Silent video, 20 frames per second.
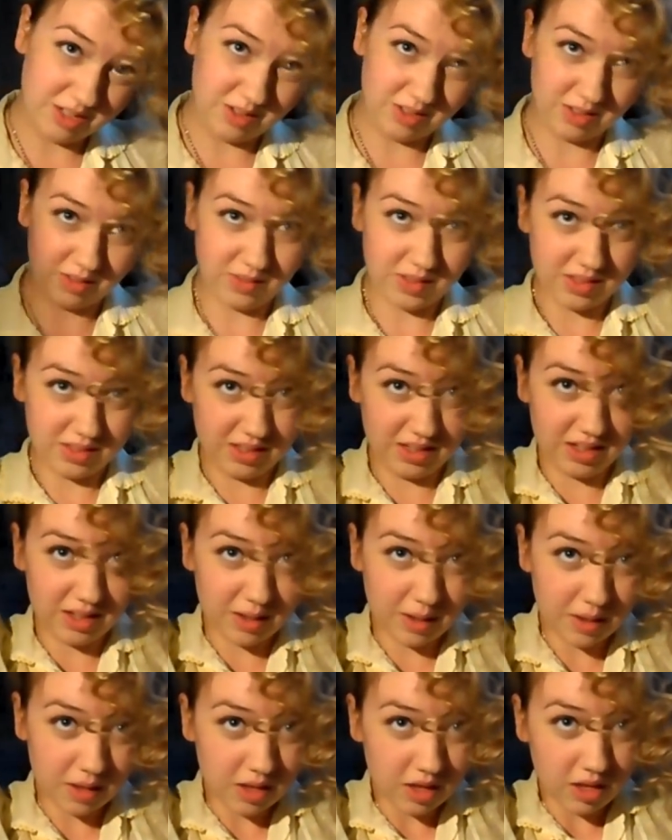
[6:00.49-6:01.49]
to want to do is
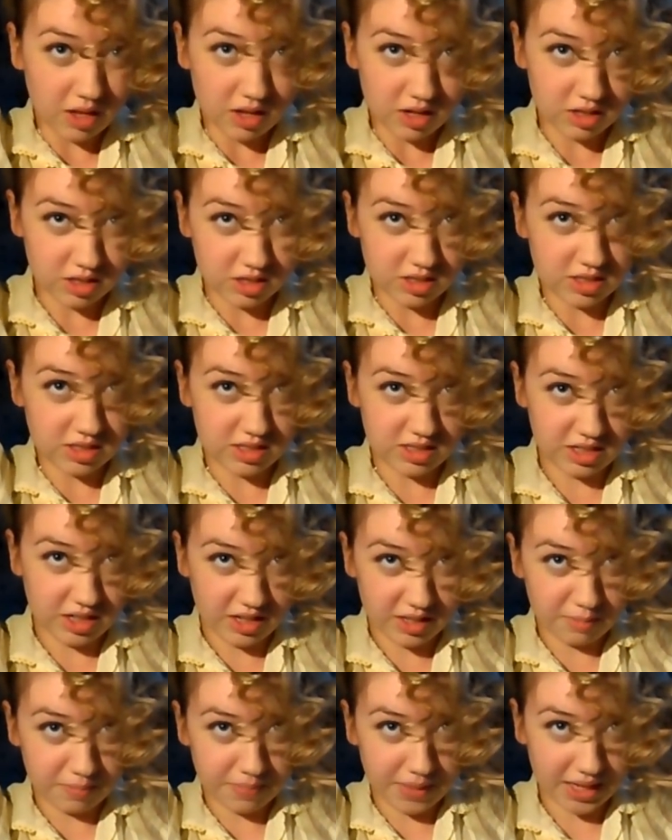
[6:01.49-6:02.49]
obviously just
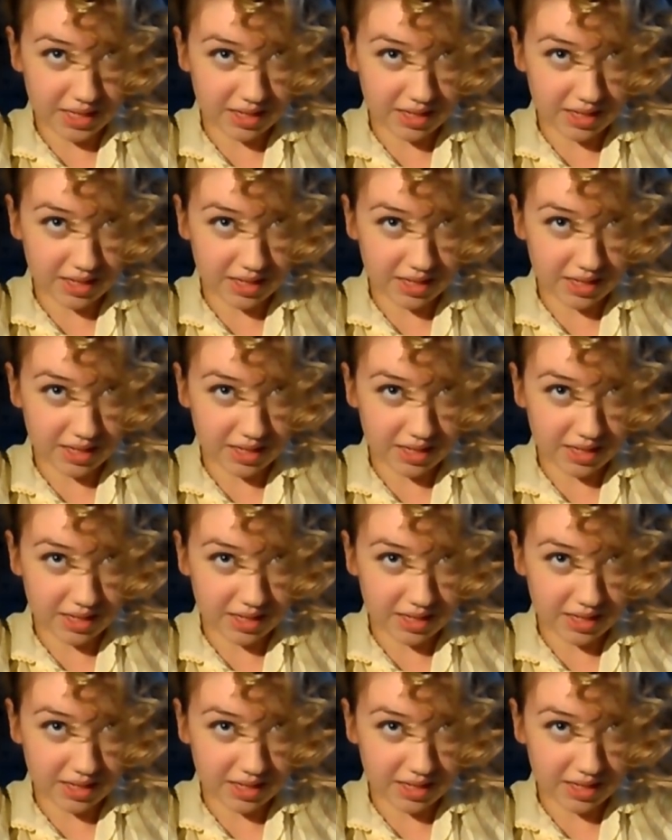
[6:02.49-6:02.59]
start